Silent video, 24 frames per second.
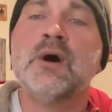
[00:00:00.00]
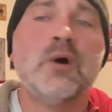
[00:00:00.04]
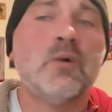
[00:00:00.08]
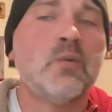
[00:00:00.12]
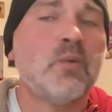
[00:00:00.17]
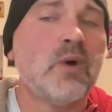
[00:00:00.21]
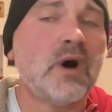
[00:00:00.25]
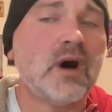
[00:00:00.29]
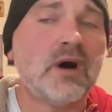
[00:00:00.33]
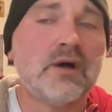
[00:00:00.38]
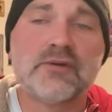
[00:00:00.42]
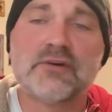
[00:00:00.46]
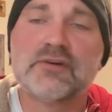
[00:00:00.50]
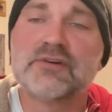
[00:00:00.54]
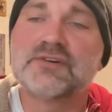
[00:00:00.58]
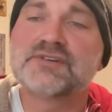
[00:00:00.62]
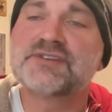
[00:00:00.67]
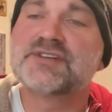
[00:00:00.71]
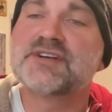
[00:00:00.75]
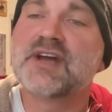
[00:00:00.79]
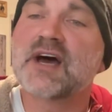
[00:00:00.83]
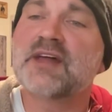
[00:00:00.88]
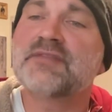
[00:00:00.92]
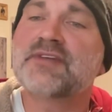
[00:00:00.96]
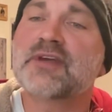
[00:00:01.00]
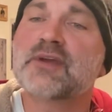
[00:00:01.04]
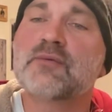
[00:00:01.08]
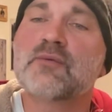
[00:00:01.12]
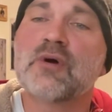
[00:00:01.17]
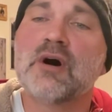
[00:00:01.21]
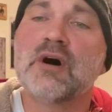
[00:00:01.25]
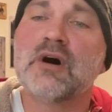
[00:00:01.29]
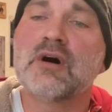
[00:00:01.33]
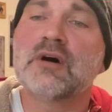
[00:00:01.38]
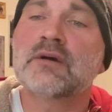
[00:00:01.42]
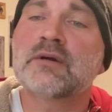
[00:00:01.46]
While there is nothing
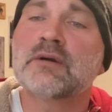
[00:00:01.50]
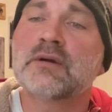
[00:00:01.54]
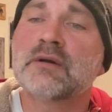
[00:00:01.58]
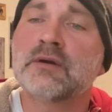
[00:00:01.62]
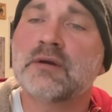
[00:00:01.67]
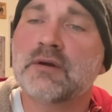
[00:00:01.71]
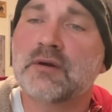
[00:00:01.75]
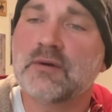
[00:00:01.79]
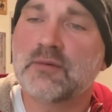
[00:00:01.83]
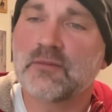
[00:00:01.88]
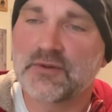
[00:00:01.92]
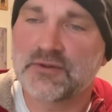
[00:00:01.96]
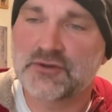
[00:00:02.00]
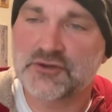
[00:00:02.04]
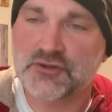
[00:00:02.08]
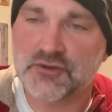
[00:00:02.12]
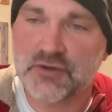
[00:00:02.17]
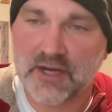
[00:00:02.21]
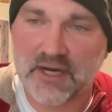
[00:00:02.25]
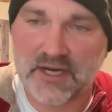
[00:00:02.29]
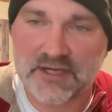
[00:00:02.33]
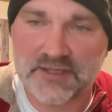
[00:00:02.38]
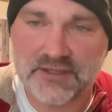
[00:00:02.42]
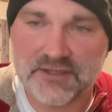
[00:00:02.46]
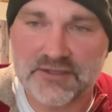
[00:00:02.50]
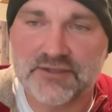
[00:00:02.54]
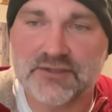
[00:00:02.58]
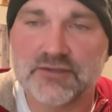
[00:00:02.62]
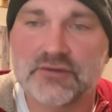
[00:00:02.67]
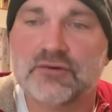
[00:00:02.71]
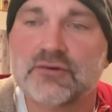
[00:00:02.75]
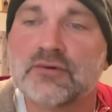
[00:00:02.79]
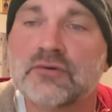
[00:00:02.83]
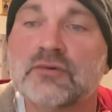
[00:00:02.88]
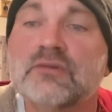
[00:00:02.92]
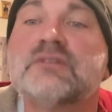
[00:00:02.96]
wrong with trying to
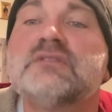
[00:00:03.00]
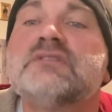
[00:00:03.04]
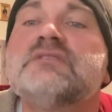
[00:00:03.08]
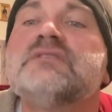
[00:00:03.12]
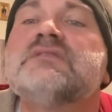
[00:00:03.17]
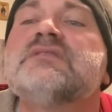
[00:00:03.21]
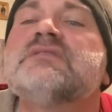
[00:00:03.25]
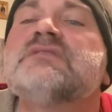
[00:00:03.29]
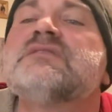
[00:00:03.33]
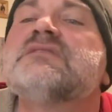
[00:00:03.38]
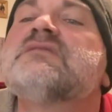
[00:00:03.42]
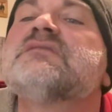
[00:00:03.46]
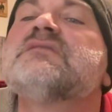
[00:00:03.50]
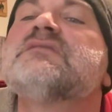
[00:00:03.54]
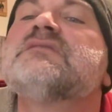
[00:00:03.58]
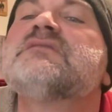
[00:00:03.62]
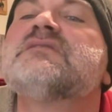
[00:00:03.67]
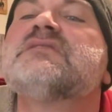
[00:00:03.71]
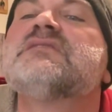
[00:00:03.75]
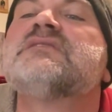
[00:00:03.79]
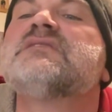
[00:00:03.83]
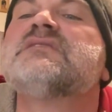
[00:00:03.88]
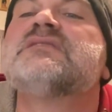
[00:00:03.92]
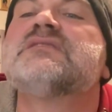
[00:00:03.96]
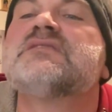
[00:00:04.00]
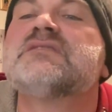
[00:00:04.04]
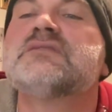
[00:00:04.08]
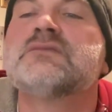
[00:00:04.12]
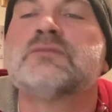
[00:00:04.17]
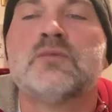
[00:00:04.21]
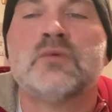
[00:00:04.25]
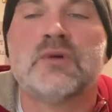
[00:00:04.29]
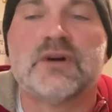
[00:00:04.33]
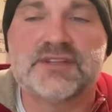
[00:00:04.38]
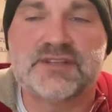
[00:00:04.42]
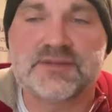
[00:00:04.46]
do
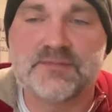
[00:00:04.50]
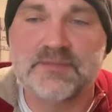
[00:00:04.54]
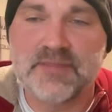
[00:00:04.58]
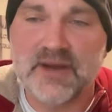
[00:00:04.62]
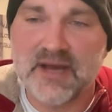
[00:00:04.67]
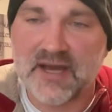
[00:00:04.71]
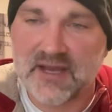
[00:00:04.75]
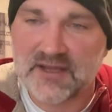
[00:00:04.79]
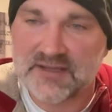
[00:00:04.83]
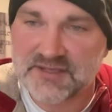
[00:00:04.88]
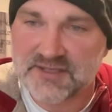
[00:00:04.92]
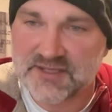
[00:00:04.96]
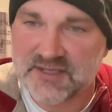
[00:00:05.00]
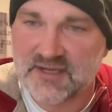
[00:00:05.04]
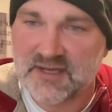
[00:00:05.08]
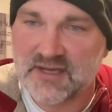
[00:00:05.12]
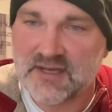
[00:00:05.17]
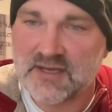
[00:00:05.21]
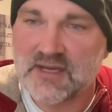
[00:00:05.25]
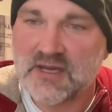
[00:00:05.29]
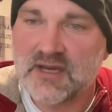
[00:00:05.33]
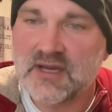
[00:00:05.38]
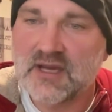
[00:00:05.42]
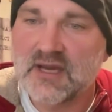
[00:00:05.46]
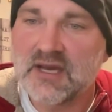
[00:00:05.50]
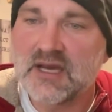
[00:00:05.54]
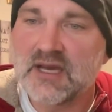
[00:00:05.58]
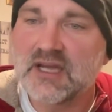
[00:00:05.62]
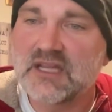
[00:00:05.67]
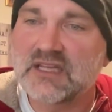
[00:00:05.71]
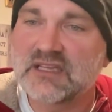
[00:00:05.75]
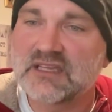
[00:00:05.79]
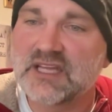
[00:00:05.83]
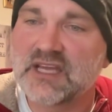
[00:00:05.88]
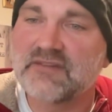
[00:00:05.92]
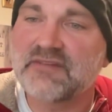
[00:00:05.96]
one's best,
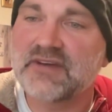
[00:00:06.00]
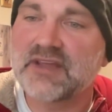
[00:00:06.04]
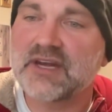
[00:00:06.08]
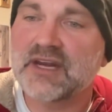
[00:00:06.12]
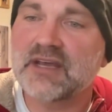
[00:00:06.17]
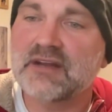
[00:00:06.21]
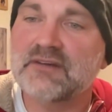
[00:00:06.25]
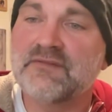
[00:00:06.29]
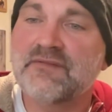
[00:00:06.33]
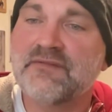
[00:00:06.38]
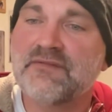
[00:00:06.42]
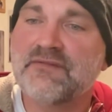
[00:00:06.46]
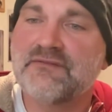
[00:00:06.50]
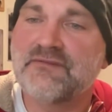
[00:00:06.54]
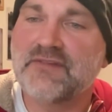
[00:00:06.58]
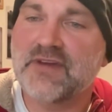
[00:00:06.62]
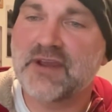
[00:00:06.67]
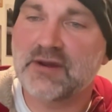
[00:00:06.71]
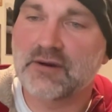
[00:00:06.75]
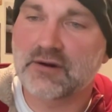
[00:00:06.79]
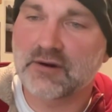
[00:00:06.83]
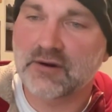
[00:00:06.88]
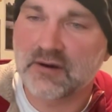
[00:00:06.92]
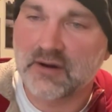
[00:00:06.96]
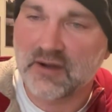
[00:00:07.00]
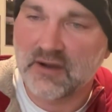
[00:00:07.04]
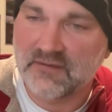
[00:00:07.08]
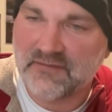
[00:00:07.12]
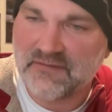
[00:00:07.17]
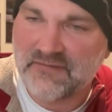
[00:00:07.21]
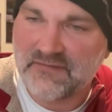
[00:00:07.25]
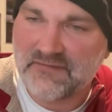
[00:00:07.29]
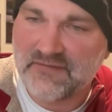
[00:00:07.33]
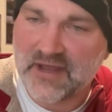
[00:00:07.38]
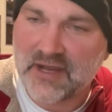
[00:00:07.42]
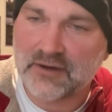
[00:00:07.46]
living in fear of
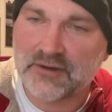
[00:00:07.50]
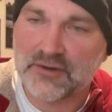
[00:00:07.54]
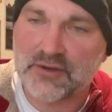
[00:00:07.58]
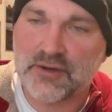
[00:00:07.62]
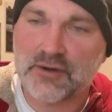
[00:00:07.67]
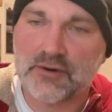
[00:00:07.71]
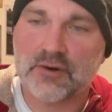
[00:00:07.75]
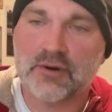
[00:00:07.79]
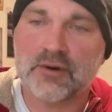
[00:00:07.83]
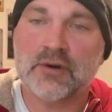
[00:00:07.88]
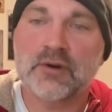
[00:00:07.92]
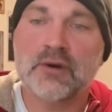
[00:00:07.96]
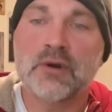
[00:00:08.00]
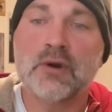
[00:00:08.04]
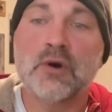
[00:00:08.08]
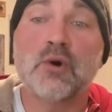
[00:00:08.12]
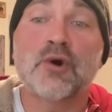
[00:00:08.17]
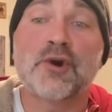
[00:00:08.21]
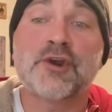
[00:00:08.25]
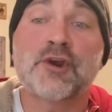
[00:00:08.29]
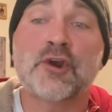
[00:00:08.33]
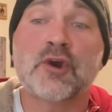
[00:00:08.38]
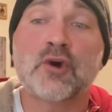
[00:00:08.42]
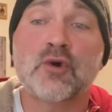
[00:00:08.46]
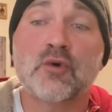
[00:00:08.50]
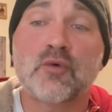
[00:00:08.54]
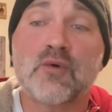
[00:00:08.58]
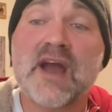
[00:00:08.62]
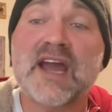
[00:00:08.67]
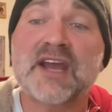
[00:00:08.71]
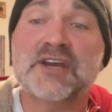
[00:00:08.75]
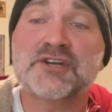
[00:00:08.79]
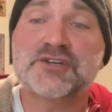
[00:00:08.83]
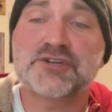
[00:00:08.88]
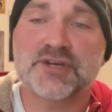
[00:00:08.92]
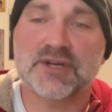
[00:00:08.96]
failure or
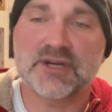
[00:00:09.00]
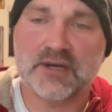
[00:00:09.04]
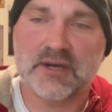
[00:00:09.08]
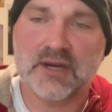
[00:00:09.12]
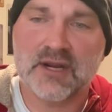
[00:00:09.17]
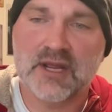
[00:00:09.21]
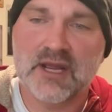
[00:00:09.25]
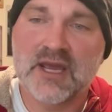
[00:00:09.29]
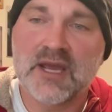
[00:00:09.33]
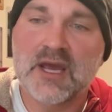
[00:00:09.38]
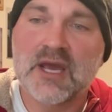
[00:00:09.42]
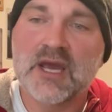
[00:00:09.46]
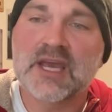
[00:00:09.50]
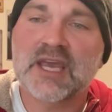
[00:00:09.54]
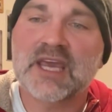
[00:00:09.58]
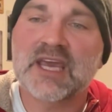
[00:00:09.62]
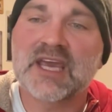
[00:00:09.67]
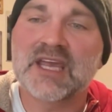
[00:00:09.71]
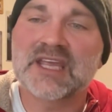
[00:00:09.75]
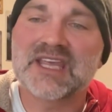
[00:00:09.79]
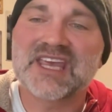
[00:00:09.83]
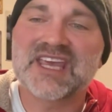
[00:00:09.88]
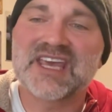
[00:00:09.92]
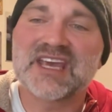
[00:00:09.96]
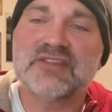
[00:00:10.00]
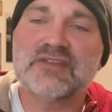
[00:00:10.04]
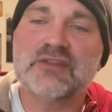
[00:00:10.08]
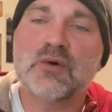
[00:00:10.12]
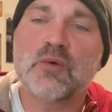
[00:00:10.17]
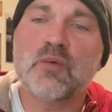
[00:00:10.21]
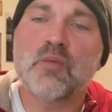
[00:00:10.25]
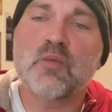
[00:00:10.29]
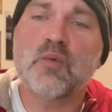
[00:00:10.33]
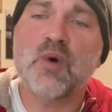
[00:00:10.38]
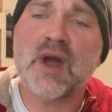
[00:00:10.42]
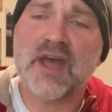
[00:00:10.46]
correction can get in the
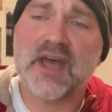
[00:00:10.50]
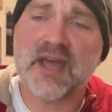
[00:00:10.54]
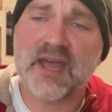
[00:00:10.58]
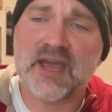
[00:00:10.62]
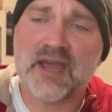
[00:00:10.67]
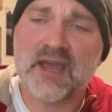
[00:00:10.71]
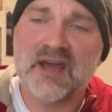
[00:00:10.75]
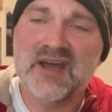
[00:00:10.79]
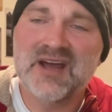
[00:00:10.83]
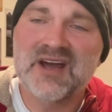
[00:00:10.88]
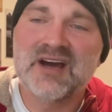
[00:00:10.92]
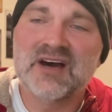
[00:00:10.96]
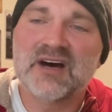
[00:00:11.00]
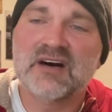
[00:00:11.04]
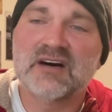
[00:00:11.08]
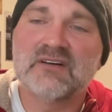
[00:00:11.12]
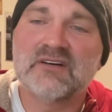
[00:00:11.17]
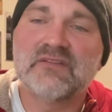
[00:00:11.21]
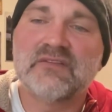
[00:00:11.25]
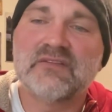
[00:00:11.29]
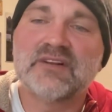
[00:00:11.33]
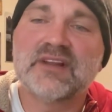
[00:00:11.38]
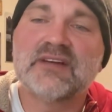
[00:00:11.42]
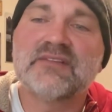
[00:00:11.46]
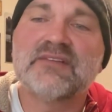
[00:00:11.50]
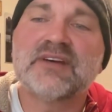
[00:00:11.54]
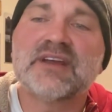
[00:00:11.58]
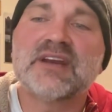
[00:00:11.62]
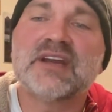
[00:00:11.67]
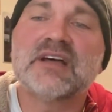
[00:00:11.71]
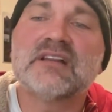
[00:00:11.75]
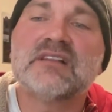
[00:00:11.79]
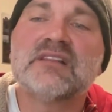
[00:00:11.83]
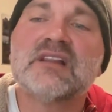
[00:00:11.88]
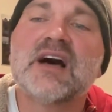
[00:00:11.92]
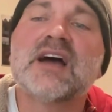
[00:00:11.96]
way of living a
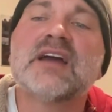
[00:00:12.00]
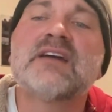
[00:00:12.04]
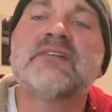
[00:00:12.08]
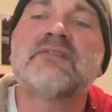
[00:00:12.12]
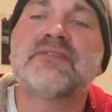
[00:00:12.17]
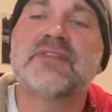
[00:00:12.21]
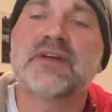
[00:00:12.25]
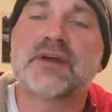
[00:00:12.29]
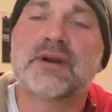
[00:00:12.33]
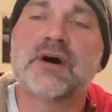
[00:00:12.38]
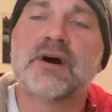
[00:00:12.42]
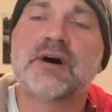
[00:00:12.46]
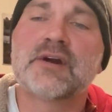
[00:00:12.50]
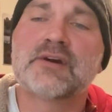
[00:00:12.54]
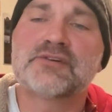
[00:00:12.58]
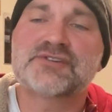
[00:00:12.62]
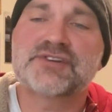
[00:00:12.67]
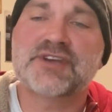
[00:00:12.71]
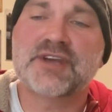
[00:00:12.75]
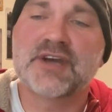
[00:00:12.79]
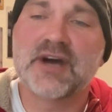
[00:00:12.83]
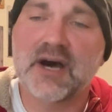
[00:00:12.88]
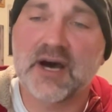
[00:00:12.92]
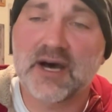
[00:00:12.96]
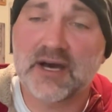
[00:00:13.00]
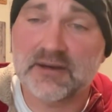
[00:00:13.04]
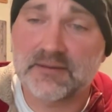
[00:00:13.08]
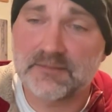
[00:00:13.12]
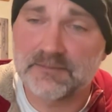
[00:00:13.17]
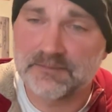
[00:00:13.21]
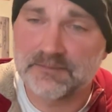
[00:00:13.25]
life that honors God.